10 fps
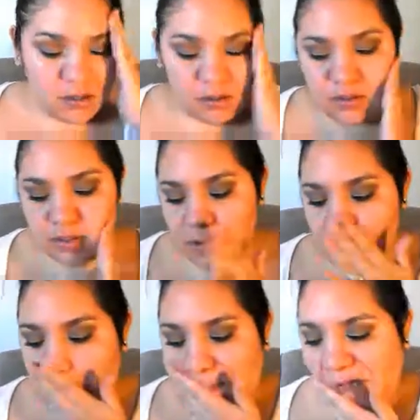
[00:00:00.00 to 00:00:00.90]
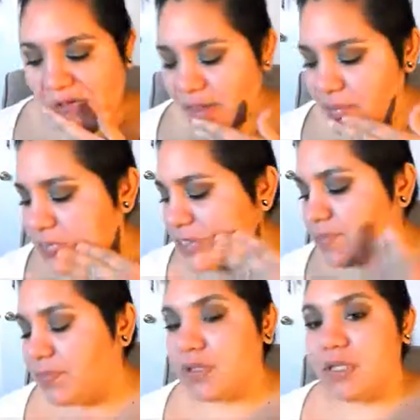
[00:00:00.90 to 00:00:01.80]
So
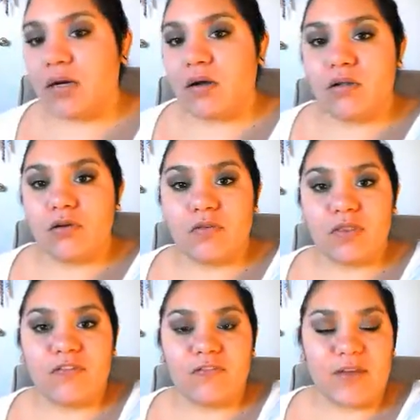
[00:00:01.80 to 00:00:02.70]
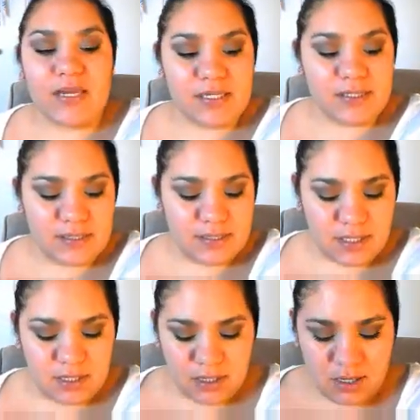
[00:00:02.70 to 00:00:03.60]
just put that all over the face.
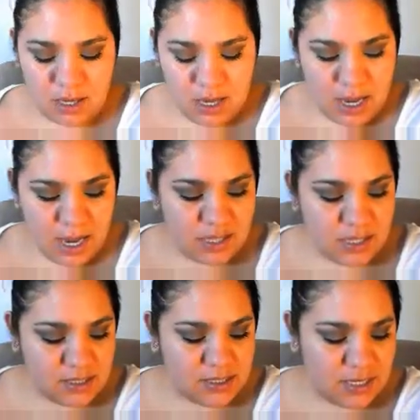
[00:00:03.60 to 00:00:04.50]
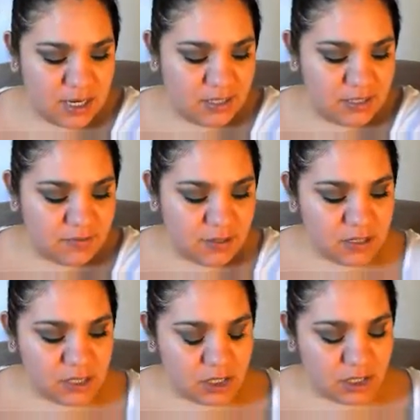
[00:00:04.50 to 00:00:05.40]
And then today's
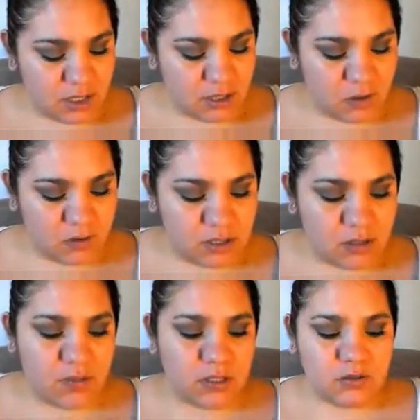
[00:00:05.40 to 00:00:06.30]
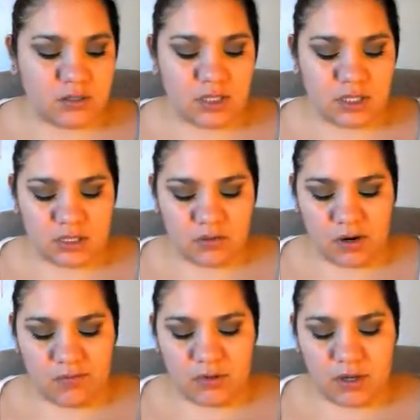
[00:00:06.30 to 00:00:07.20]
foundation that I'm going to be using is the
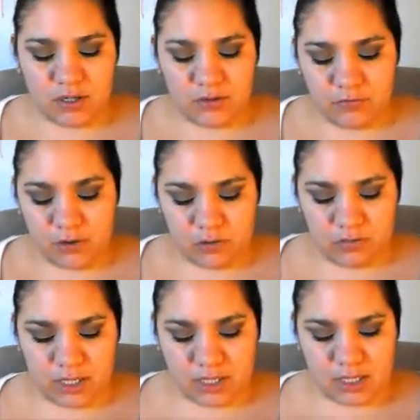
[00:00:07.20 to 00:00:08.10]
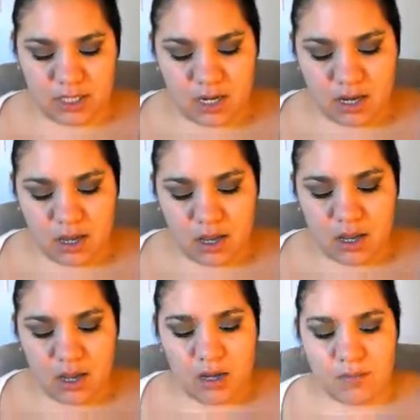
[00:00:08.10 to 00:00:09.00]
Revlon Photo Ready
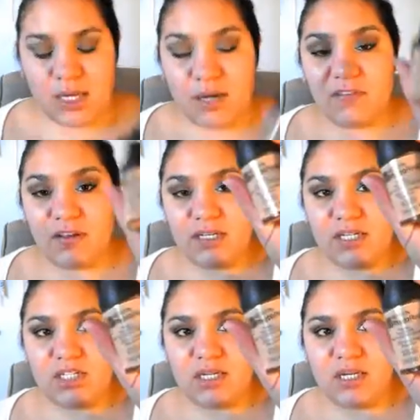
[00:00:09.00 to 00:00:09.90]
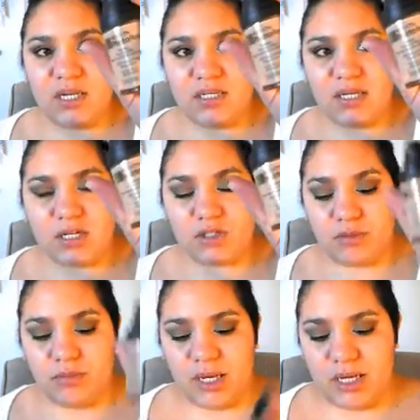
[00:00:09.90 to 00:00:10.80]
Makeup Foundation in Natural
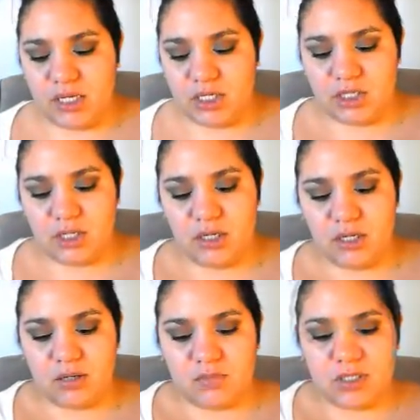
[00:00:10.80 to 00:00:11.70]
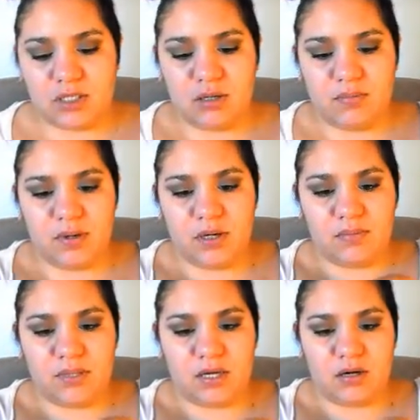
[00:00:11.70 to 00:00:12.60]
Beige. And I'm just going to
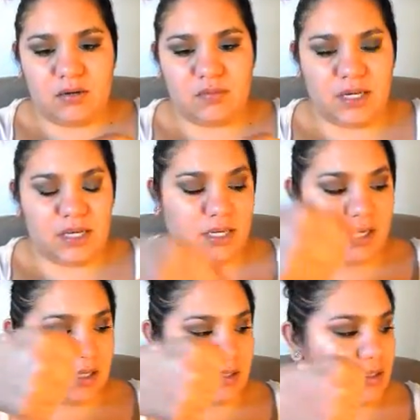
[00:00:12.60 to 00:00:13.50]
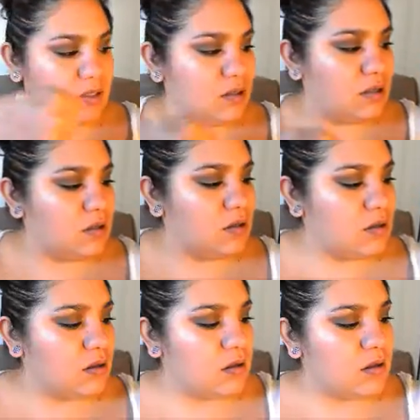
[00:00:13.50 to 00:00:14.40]
pump that on my hand.
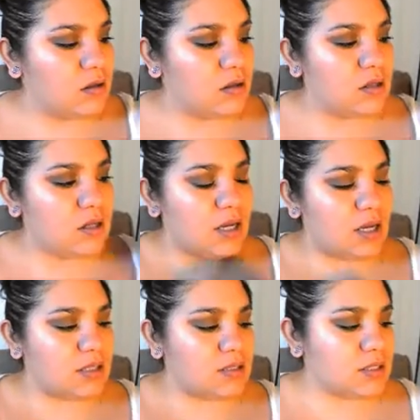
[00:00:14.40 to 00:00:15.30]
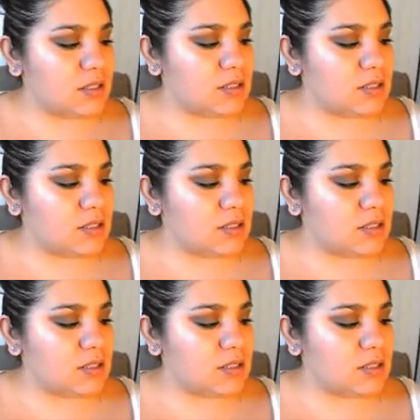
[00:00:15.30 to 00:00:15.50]
And